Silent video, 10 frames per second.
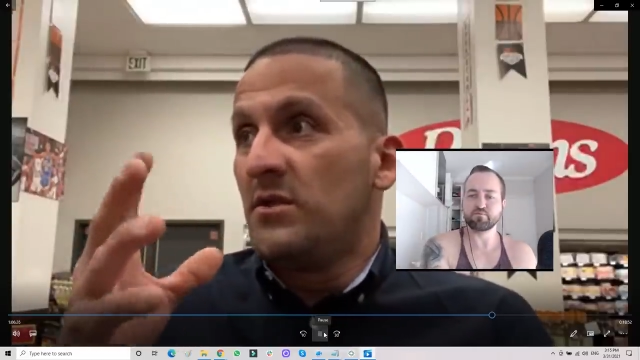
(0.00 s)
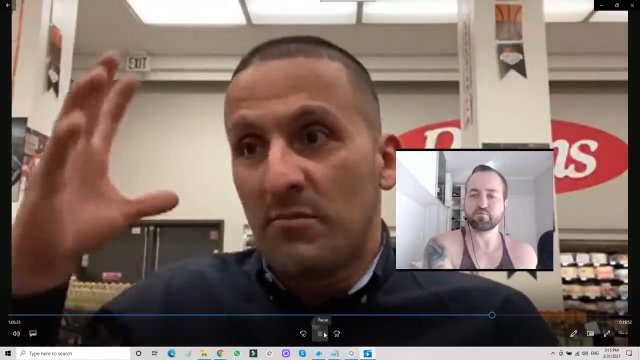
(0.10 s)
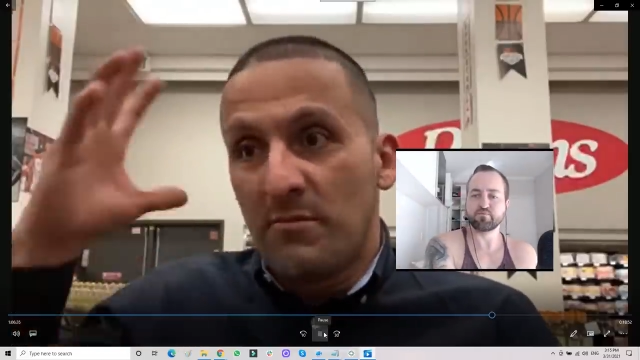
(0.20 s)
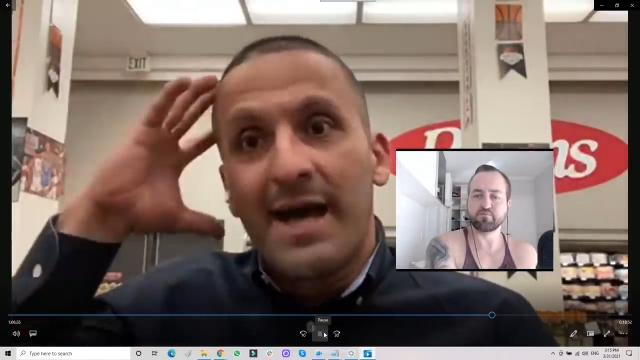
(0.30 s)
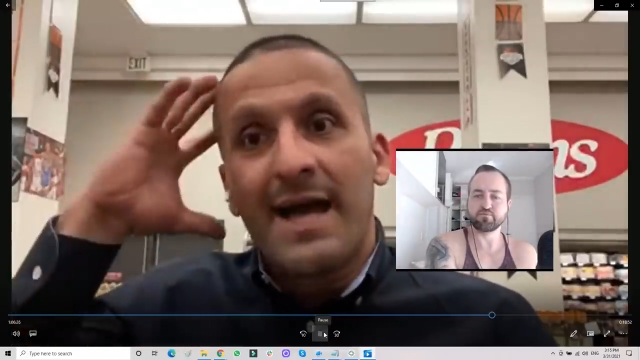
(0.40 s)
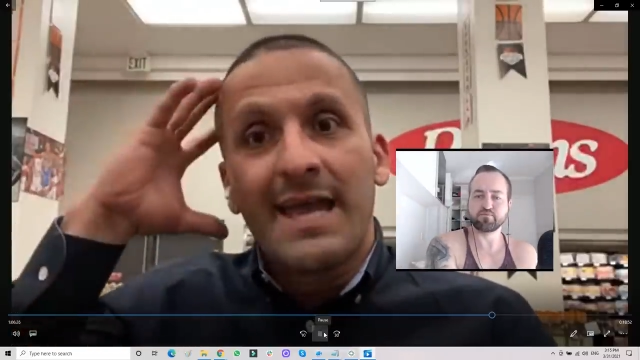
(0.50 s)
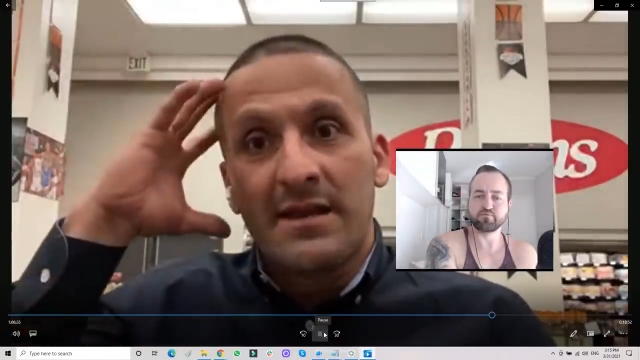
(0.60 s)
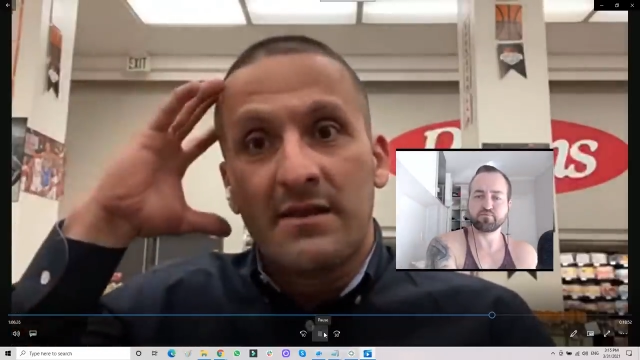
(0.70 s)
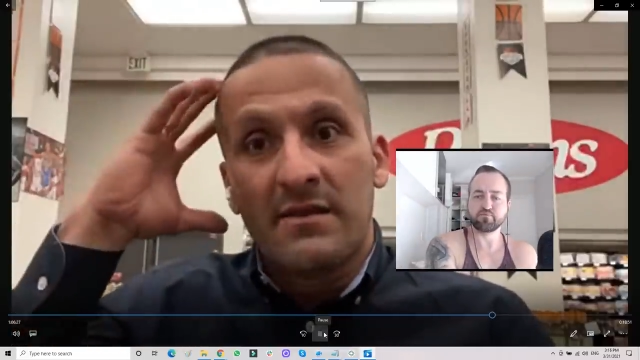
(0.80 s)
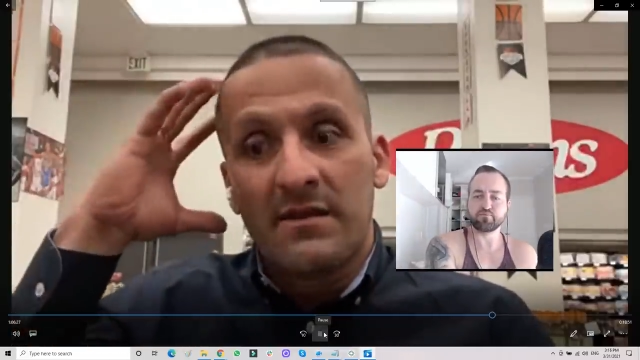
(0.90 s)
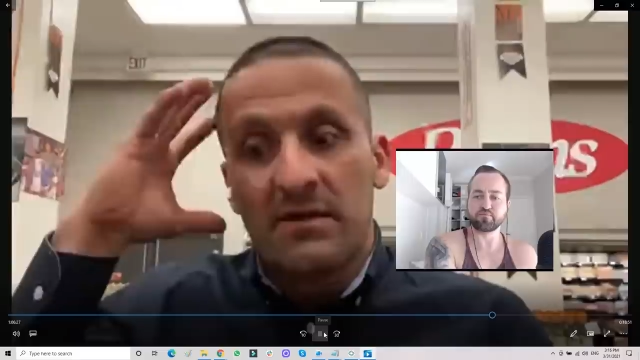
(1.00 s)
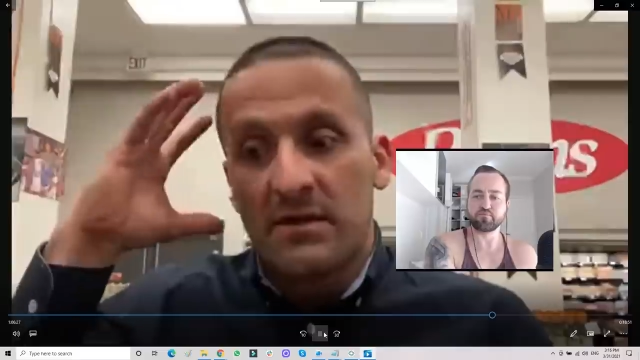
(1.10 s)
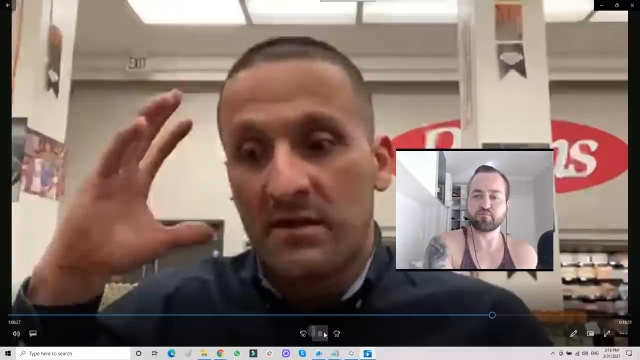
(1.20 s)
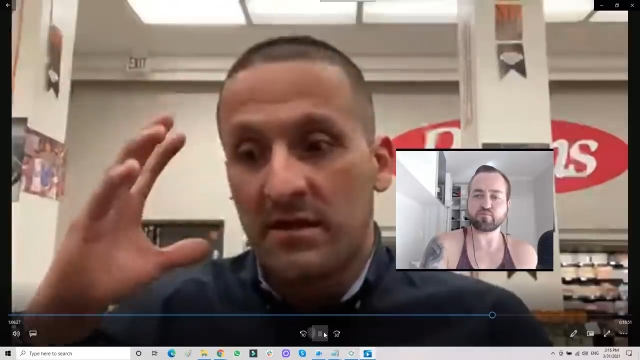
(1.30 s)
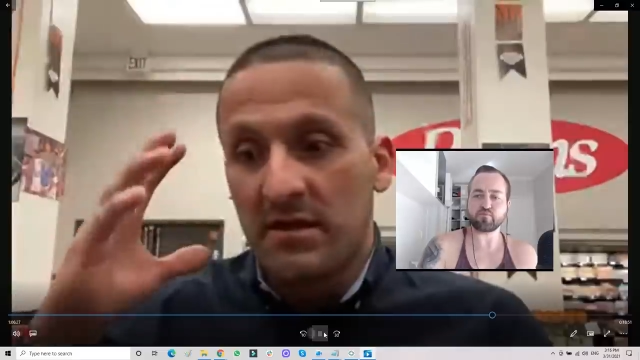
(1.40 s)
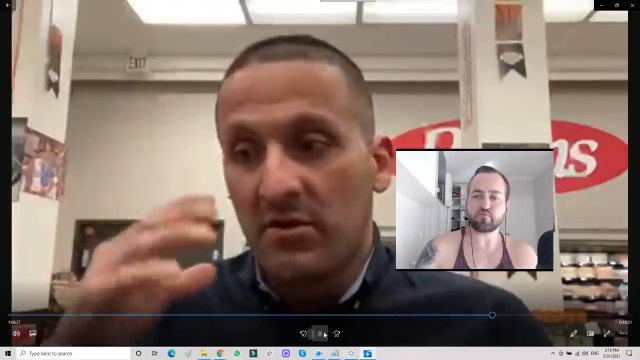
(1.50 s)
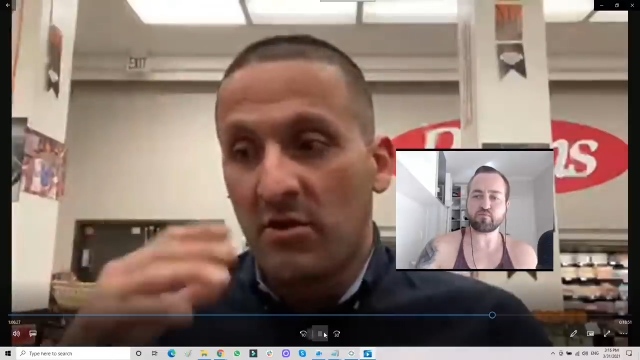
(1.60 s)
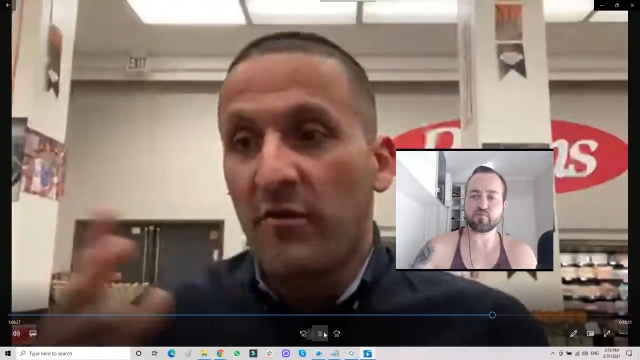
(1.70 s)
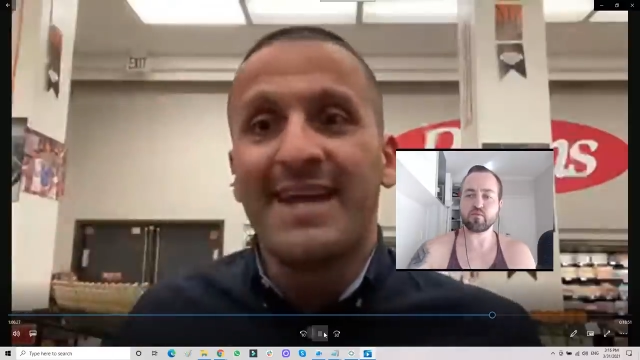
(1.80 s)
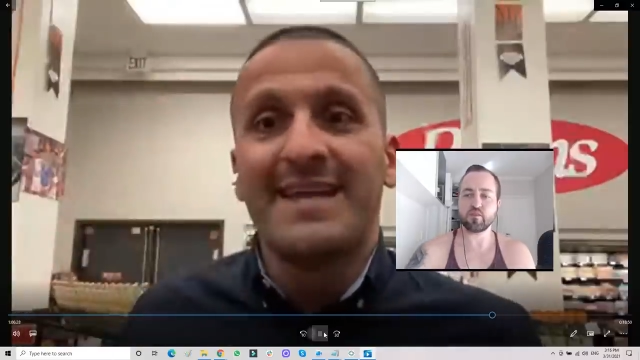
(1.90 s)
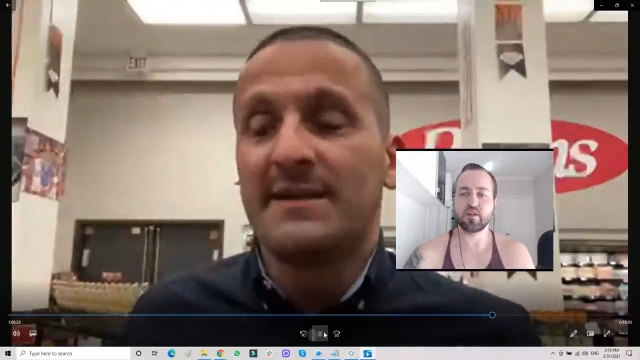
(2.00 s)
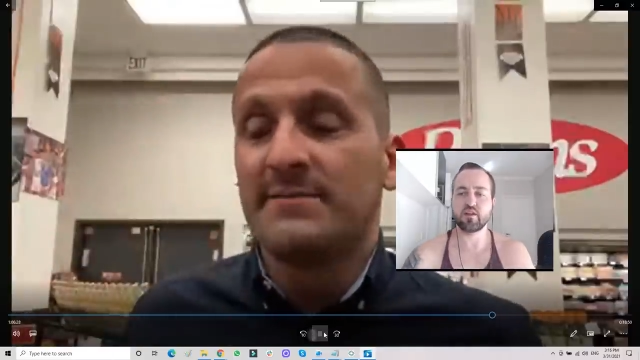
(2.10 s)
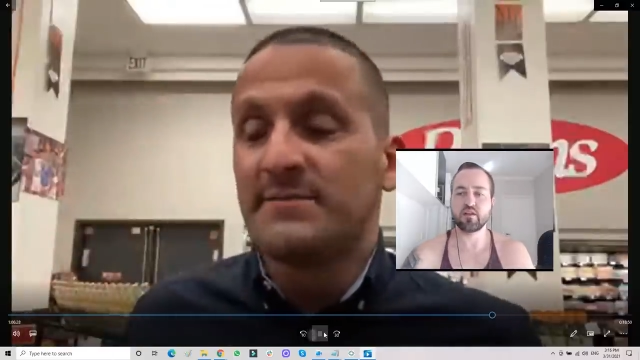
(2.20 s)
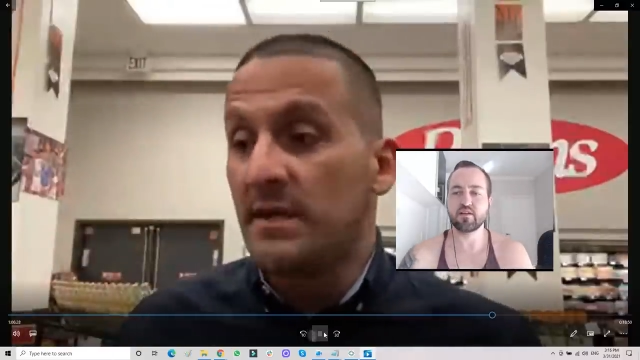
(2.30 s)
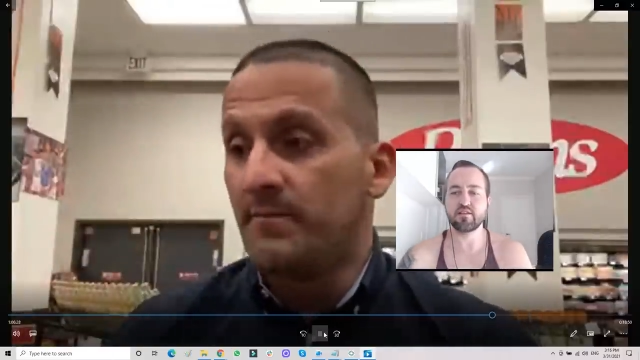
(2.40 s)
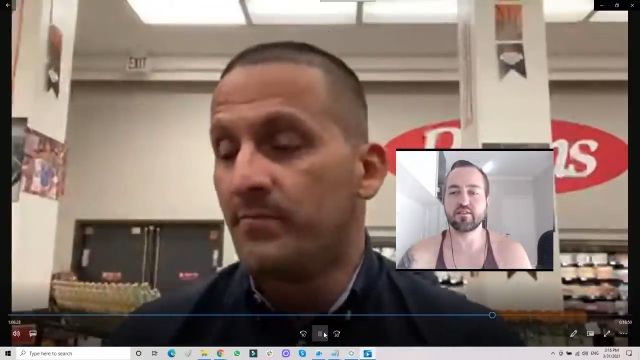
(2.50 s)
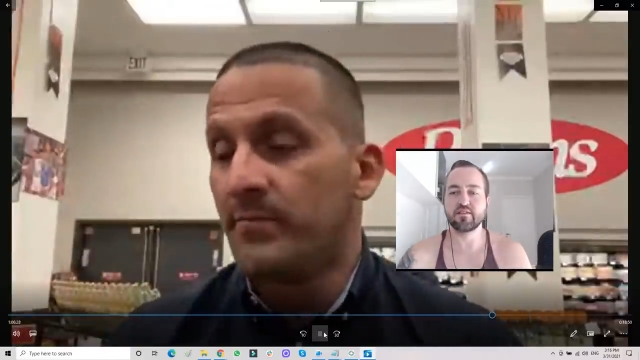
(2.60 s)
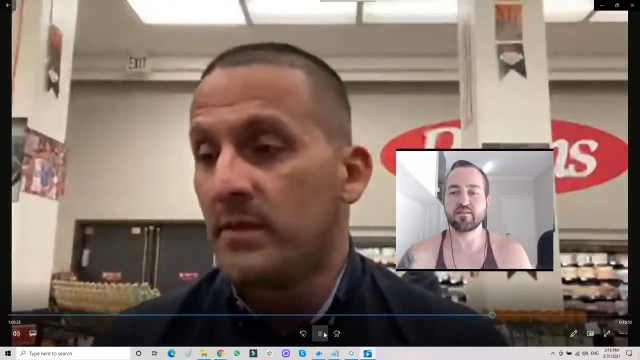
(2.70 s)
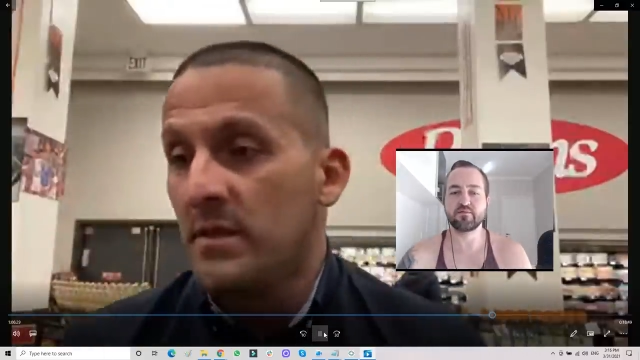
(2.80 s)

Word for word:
Speaker 1: your mind all the goddamn time